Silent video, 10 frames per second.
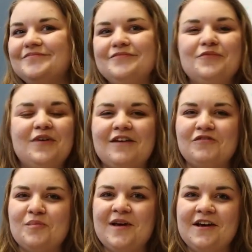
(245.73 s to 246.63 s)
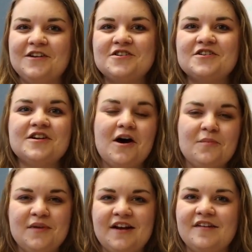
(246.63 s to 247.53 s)
whatever page
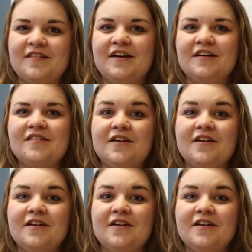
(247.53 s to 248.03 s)
Tom Bienisek's